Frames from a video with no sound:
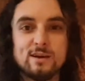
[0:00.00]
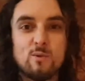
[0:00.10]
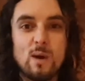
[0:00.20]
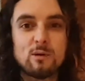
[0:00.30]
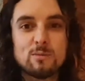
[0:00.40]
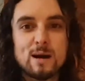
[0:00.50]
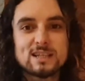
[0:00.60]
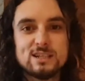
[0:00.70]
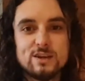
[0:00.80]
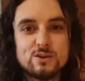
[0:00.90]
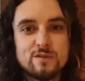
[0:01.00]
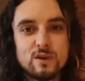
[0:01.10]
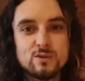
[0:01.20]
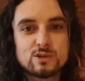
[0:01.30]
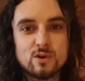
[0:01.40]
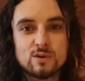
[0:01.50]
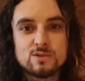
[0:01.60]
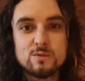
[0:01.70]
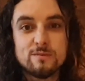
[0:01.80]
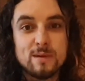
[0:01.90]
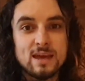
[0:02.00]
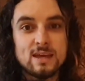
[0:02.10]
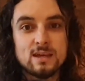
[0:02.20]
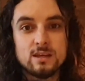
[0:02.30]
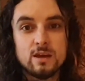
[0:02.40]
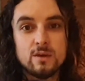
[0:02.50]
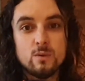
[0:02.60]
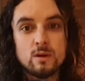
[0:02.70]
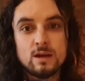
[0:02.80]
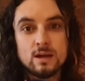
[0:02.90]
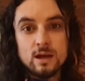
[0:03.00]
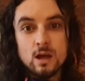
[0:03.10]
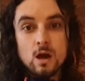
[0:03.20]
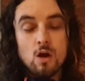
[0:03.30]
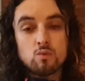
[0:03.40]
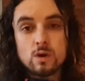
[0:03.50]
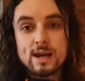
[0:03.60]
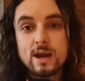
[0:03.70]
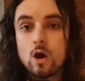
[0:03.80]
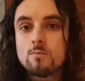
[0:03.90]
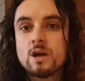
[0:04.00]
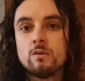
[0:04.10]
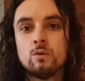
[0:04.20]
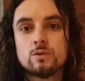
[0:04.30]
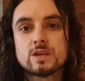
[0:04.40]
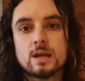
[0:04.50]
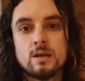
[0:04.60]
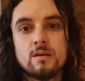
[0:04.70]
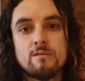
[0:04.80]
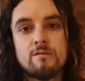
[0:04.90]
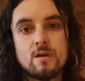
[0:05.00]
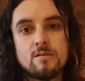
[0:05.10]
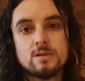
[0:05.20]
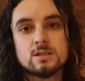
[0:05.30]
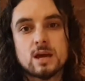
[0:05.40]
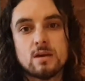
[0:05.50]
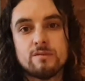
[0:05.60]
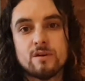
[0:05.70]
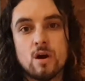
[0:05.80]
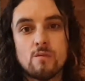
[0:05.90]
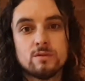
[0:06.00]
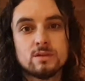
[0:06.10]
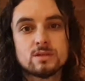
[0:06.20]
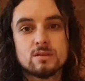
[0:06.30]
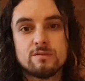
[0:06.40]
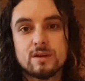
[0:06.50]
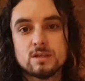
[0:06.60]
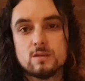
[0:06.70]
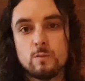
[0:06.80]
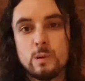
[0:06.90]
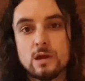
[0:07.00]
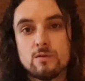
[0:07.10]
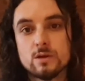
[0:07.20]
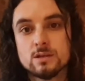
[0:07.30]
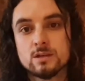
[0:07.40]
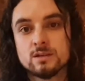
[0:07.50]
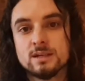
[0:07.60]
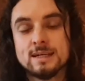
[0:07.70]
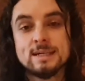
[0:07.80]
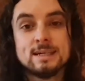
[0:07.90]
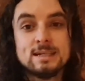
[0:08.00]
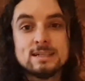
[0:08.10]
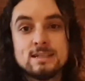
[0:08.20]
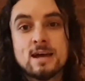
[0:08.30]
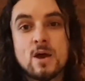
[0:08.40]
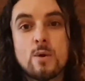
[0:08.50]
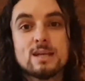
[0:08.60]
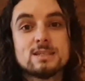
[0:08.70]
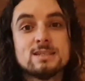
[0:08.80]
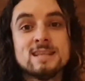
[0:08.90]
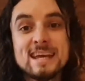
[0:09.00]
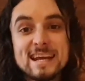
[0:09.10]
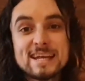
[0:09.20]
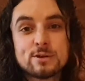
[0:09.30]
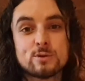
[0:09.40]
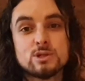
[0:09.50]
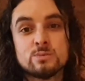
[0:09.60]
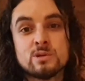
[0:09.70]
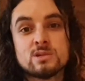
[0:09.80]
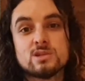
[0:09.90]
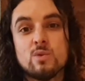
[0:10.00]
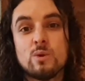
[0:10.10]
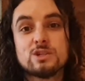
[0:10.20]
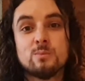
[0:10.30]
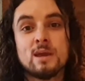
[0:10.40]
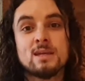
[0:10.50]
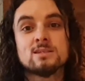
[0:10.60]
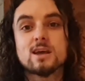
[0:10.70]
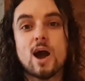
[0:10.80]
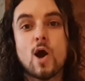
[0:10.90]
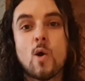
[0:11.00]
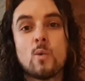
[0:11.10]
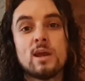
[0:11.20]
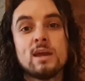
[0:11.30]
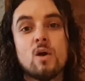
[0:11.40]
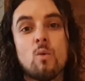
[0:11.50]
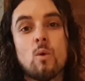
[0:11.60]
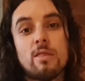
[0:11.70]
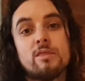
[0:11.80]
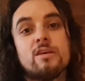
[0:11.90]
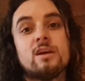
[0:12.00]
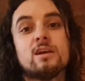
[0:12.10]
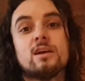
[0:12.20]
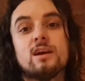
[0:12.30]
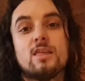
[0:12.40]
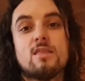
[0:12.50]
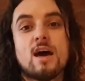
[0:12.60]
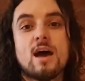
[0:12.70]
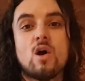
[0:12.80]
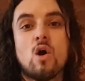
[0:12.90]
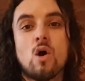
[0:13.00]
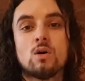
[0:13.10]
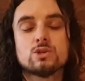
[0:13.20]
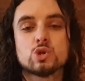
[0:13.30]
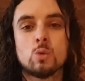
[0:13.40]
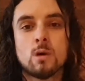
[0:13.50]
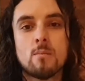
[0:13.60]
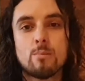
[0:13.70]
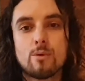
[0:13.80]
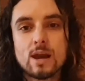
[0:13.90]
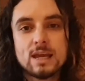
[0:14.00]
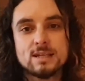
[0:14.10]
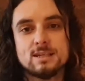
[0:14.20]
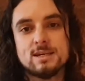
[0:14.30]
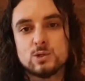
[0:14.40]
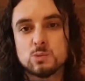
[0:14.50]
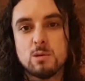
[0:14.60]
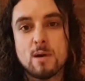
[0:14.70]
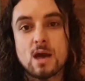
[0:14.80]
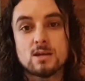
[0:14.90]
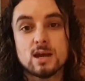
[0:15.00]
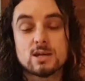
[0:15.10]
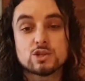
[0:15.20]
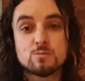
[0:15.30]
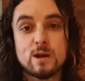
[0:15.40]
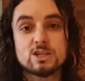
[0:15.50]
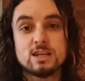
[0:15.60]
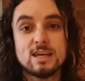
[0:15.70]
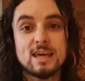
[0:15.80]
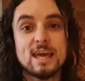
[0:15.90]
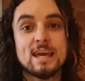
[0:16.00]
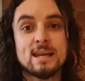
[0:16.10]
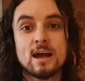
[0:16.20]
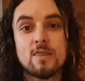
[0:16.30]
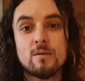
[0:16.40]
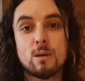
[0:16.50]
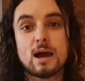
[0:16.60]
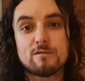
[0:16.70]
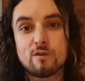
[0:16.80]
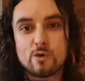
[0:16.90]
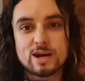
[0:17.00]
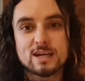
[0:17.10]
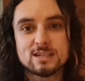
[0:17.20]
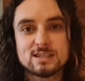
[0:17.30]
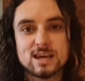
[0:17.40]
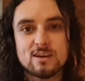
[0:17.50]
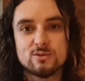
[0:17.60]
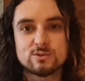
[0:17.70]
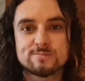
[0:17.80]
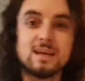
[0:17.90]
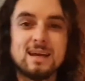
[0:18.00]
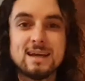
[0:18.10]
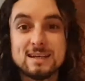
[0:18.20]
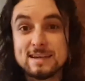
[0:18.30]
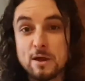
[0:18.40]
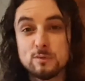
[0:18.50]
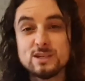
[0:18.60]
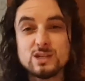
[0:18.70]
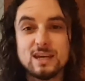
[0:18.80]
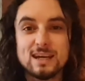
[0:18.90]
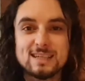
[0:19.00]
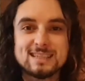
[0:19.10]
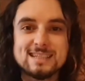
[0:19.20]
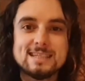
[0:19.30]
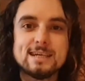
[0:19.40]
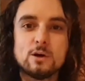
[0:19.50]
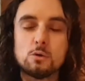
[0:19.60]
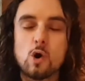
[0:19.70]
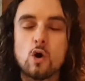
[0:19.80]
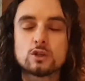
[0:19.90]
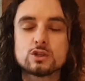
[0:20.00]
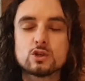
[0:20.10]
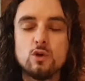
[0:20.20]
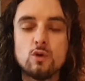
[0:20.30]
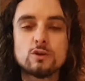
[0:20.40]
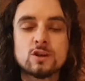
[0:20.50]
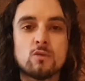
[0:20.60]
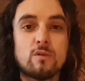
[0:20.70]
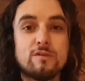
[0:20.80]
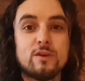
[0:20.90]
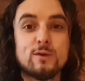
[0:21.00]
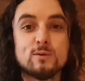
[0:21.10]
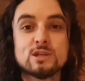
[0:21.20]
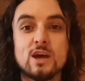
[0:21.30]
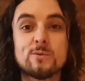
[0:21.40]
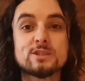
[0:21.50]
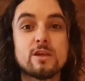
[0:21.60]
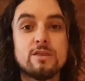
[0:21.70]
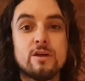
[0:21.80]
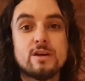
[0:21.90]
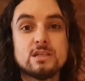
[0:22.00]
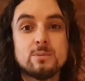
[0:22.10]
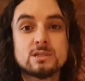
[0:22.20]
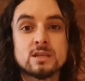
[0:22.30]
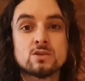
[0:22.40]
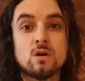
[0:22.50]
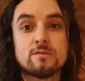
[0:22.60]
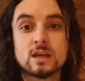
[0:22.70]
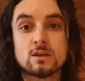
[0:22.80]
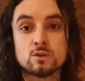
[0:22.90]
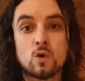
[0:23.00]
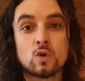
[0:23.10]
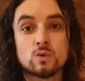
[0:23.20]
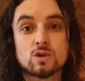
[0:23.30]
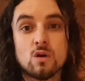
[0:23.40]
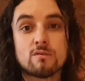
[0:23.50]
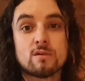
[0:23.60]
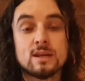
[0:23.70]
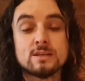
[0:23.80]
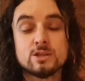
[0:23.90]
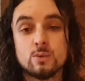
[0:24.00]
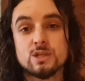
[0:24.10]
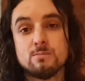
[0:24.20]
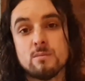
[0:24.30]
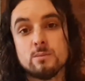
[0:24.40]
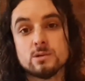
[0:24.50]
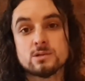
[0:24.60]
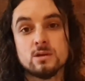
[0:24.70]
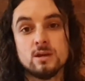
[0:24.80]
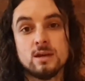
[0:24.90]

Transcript: Welcome back to Lou's Reviews, guys, with me, Lou. I really hope that you're all staying very safe over this festive period. Now, it's nearly Christmas, which means only one thing. There are some brilliant deals to be made, especially in the Black Friday sales. Now, this year, the deal that I just could not refuse was the 30% off that Nike was offering to its members.